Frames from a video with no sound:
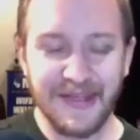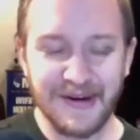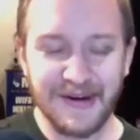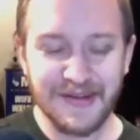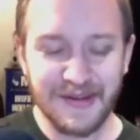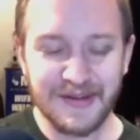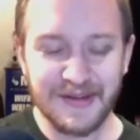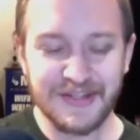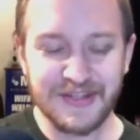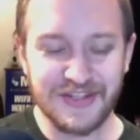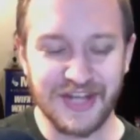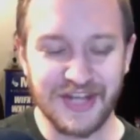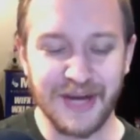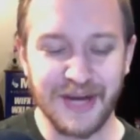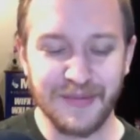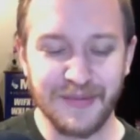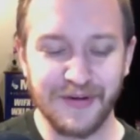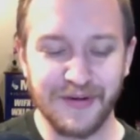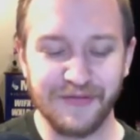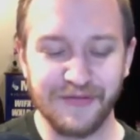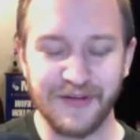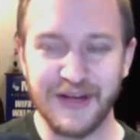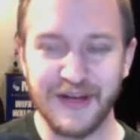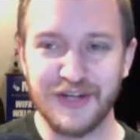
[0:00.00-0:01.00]
there's some
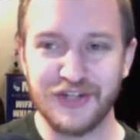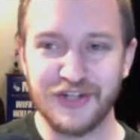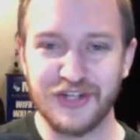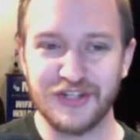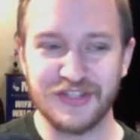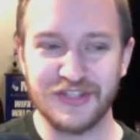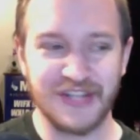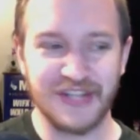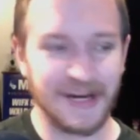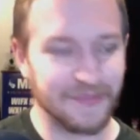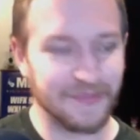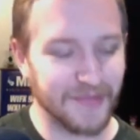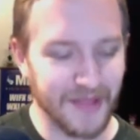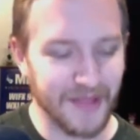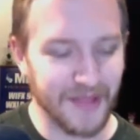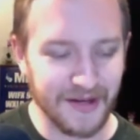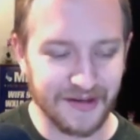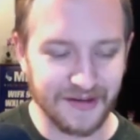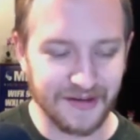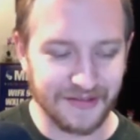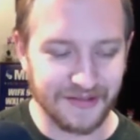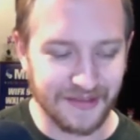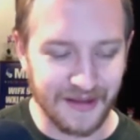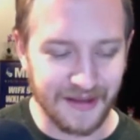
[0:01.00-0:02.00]
inventions that I'm think
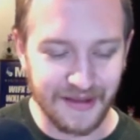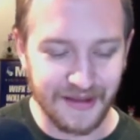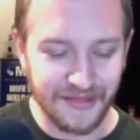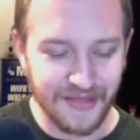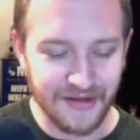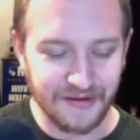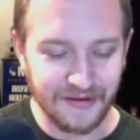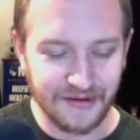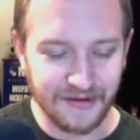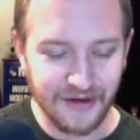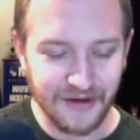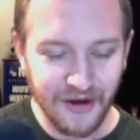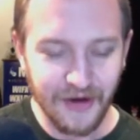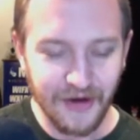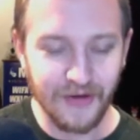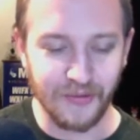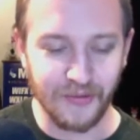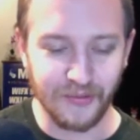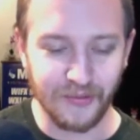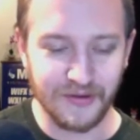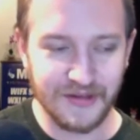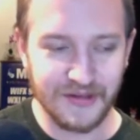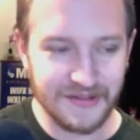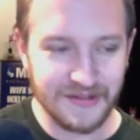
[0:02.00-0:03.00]
that I think like,
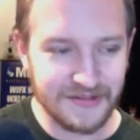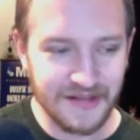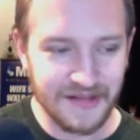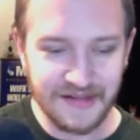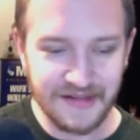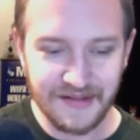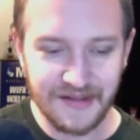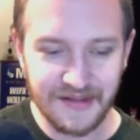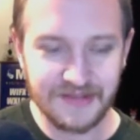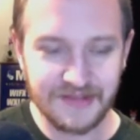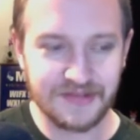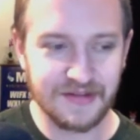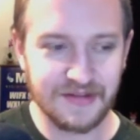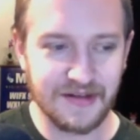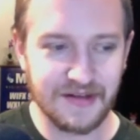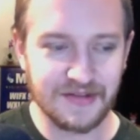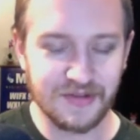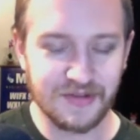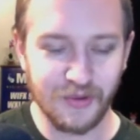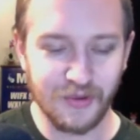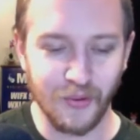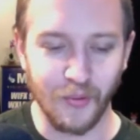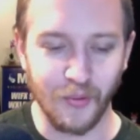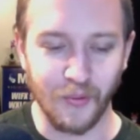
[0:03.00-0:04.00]
oh, is that that's that's
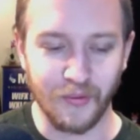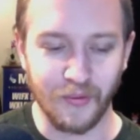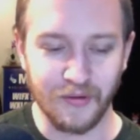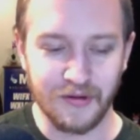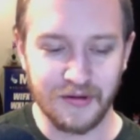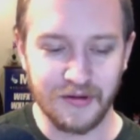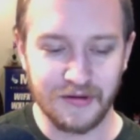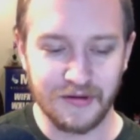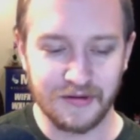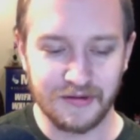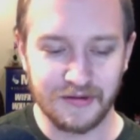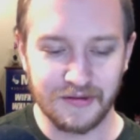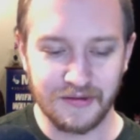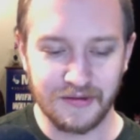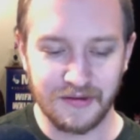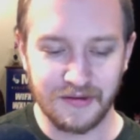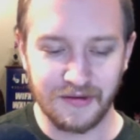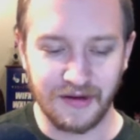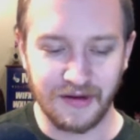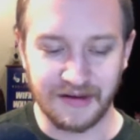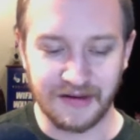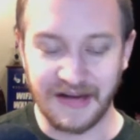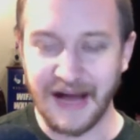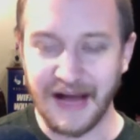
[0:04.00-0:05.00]
cool.
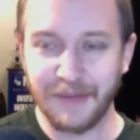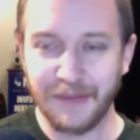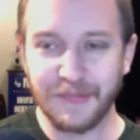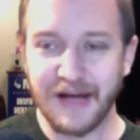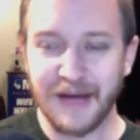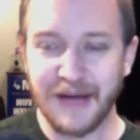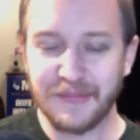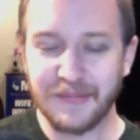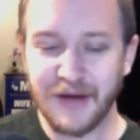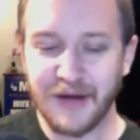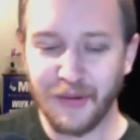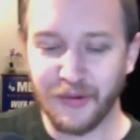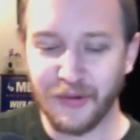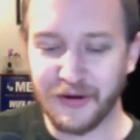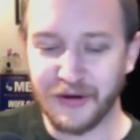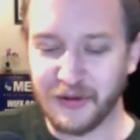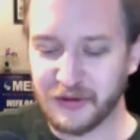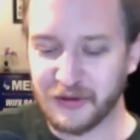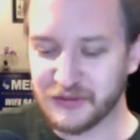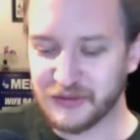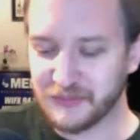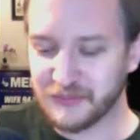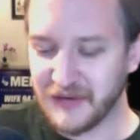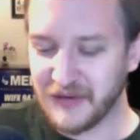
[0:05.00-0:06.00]
Like I'm I'm not one of
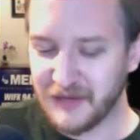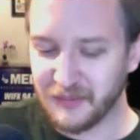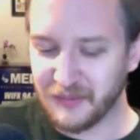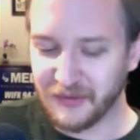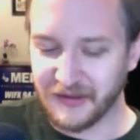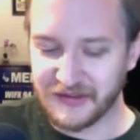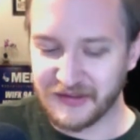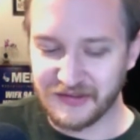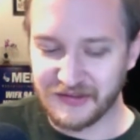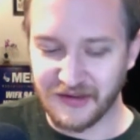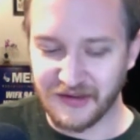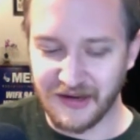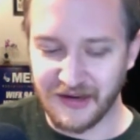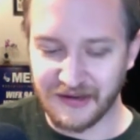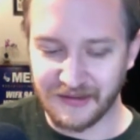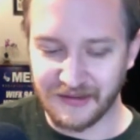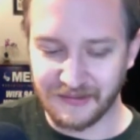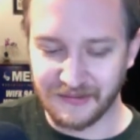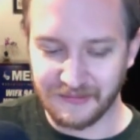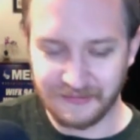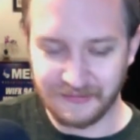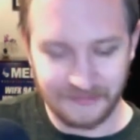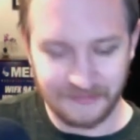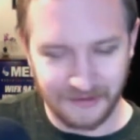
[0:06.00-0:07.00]
those people that's like,
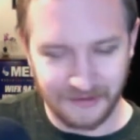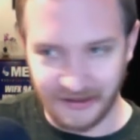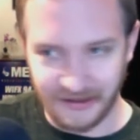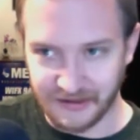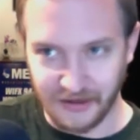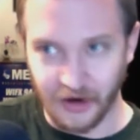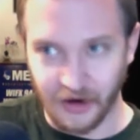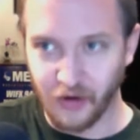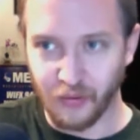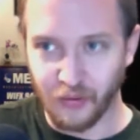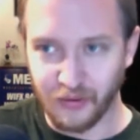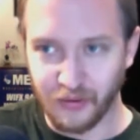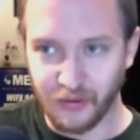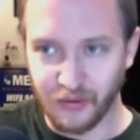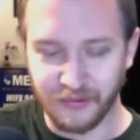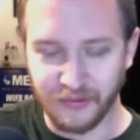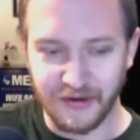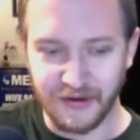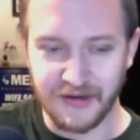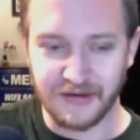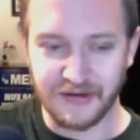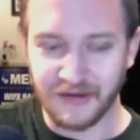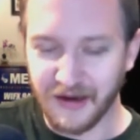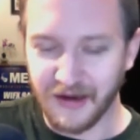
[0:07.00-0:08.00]
like oh we're
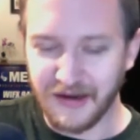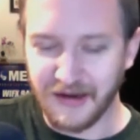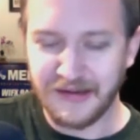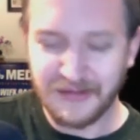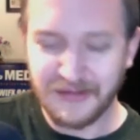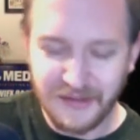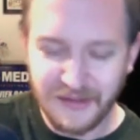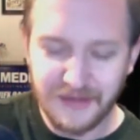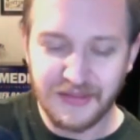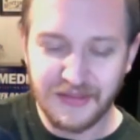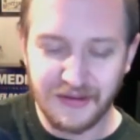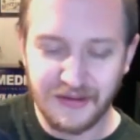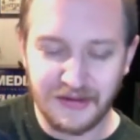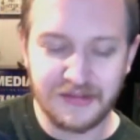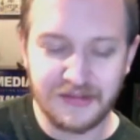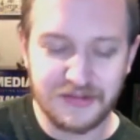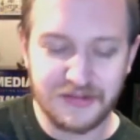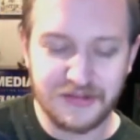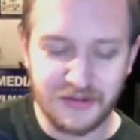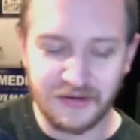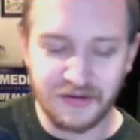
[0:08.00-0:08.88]
playing God. I think that like certain